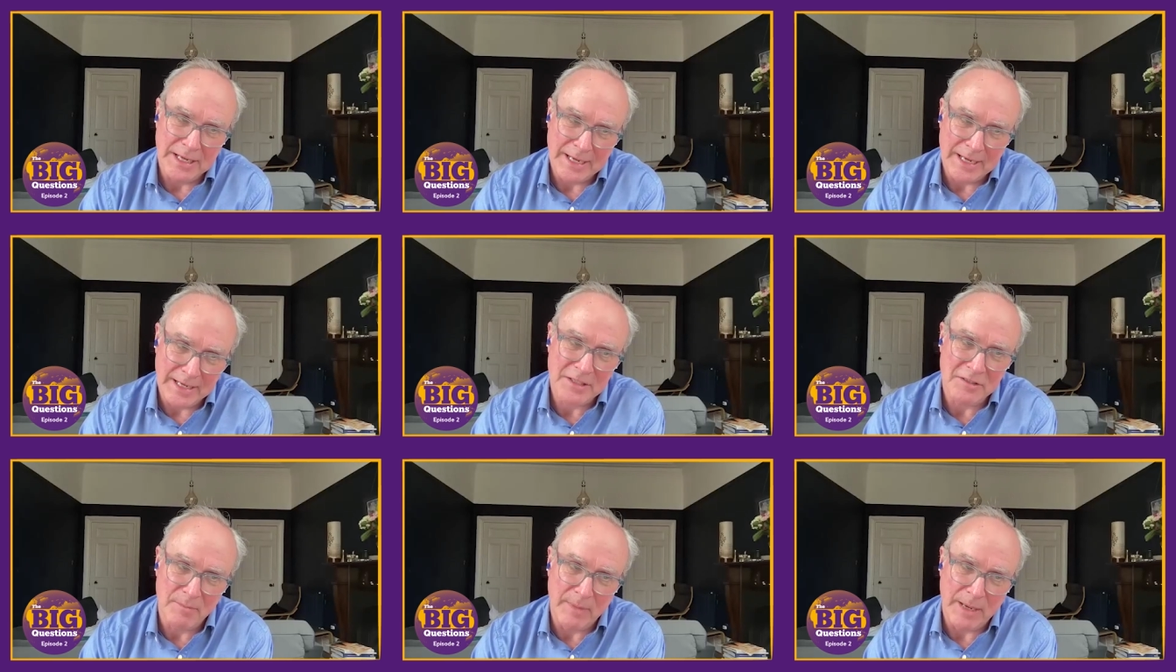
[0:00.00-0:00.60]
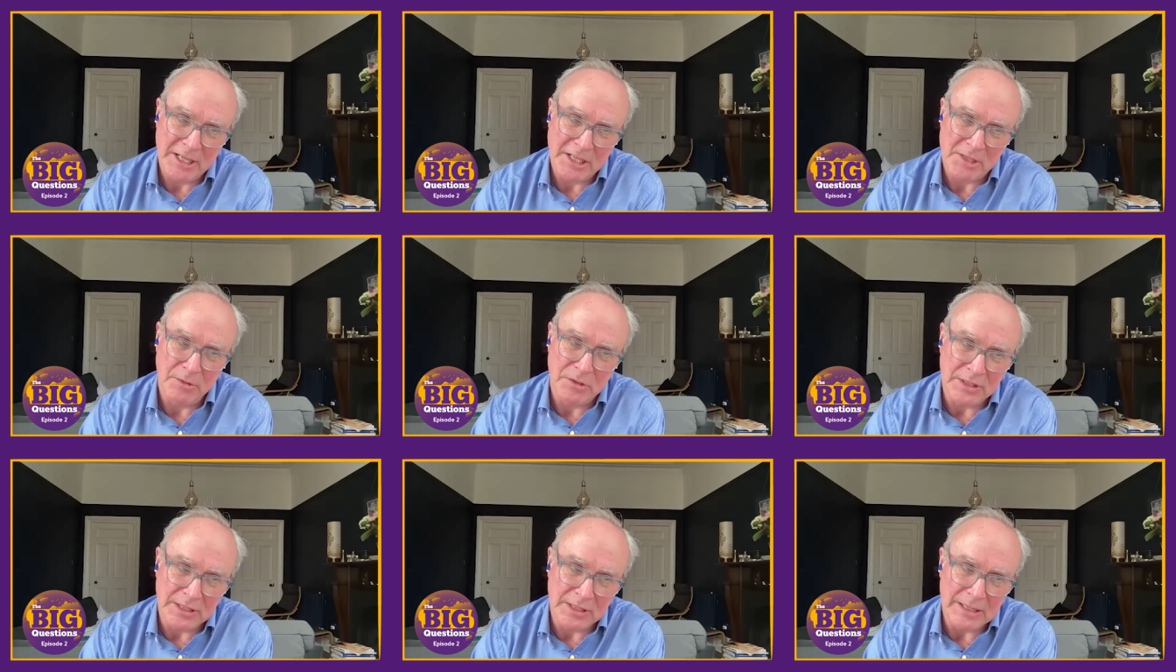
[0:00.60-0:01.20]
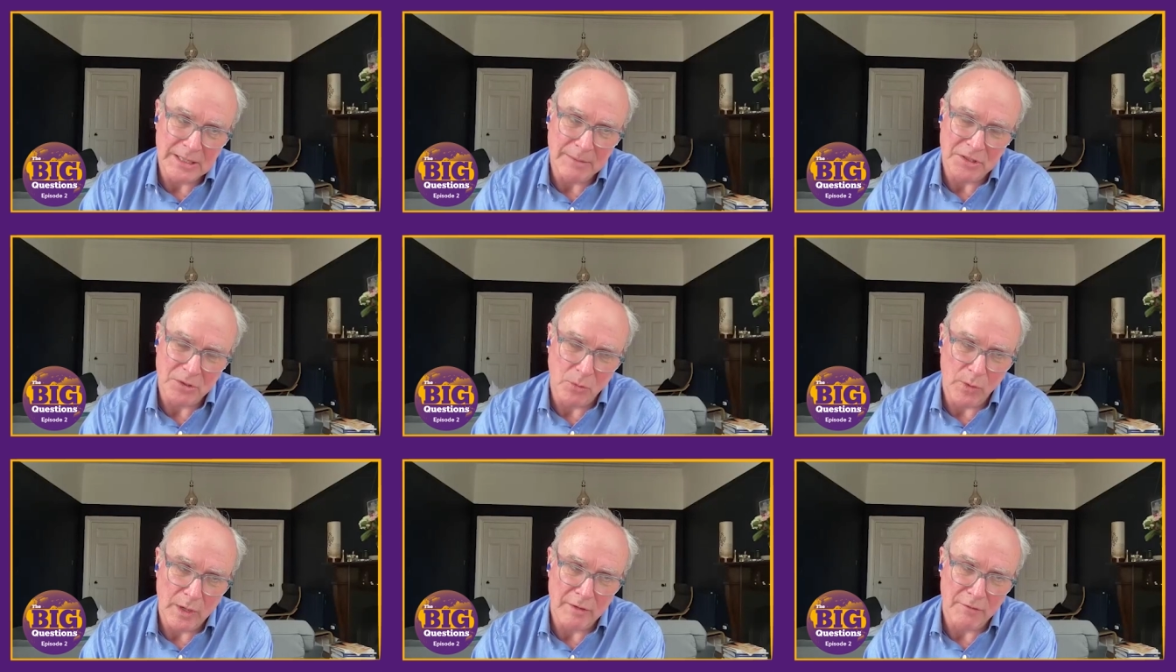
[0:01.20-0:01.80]
that there is active
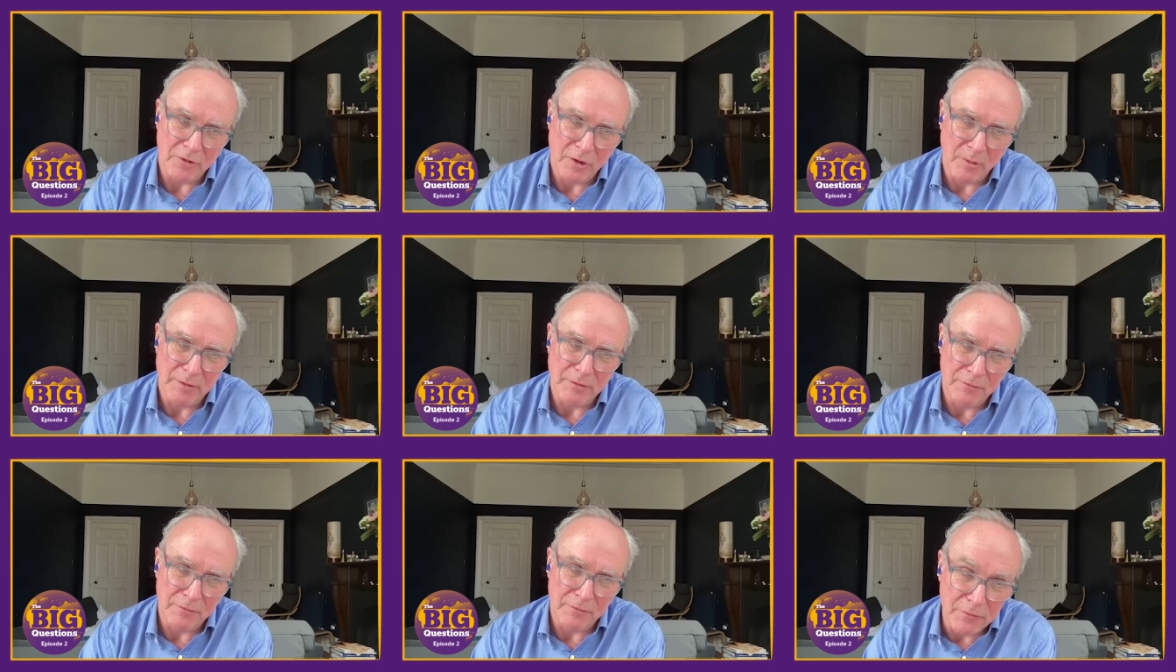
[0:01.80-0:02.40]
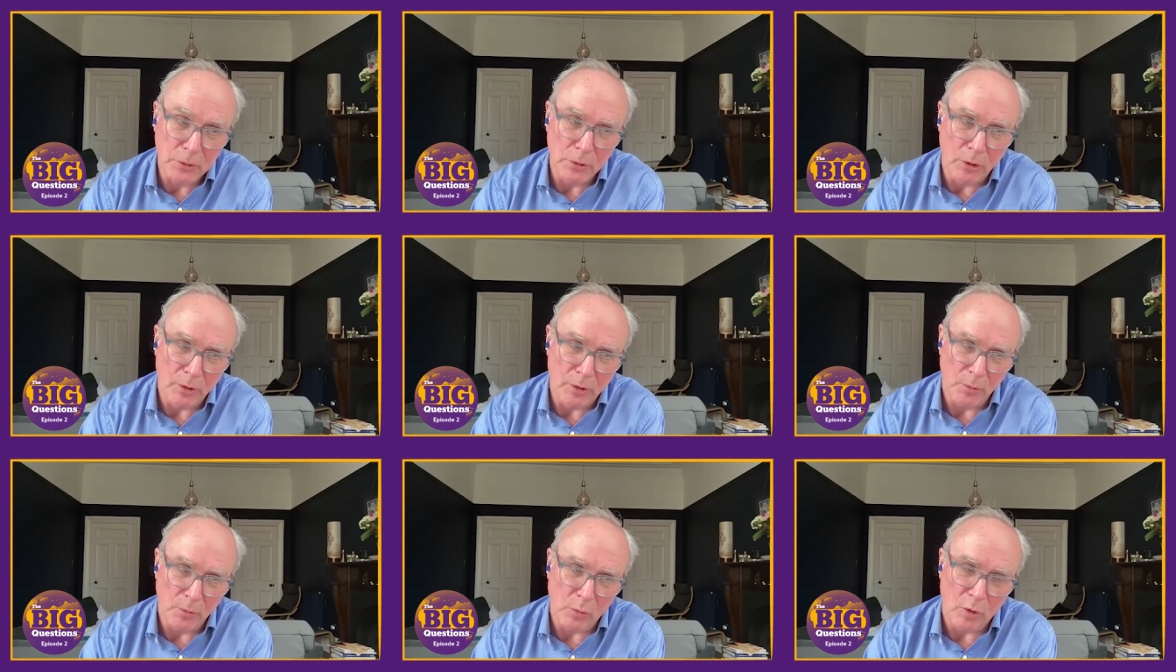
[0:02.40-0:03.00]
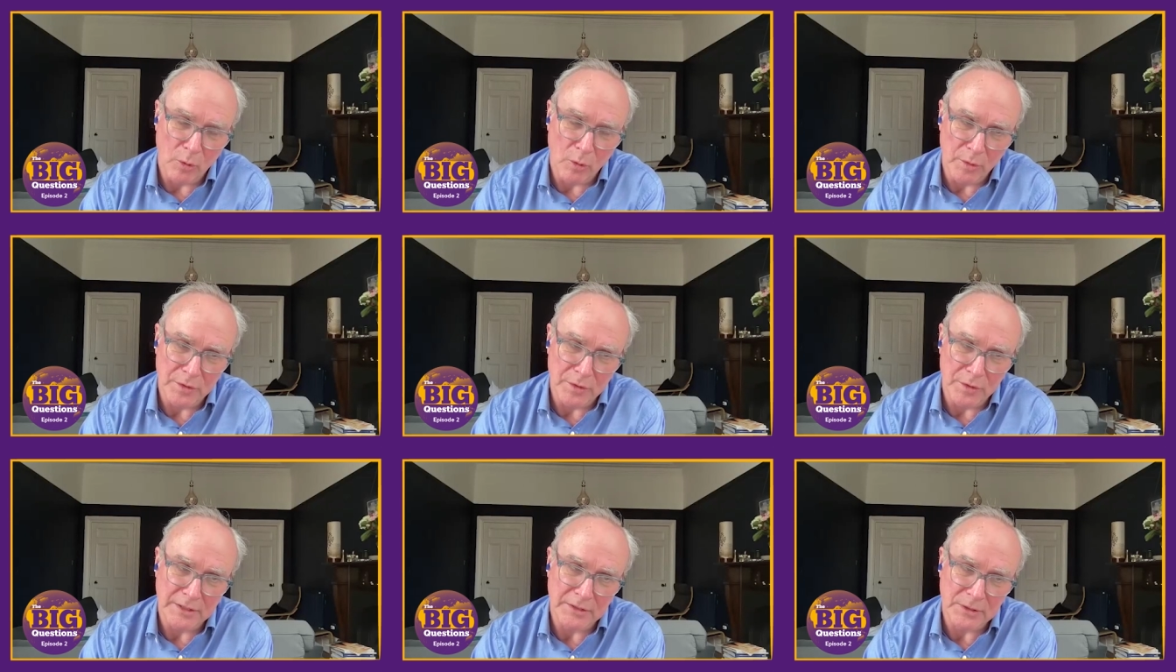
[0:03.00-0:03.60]
management to keep us away from a
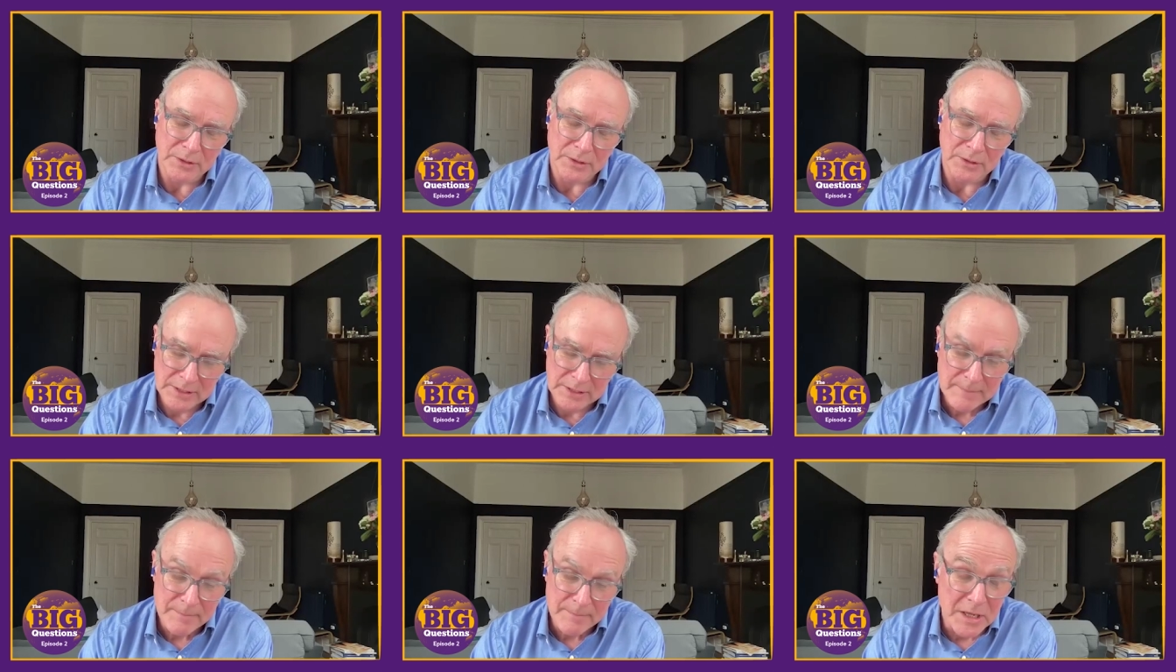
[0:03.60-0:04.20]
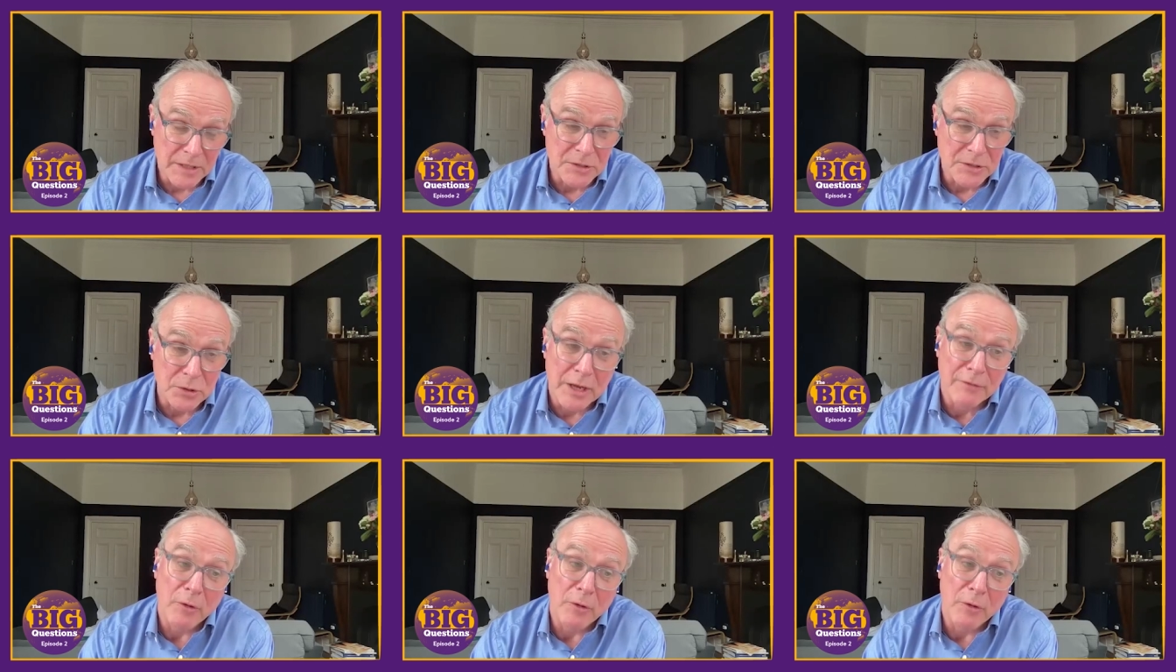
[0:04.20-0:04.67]
full-on war with NATO.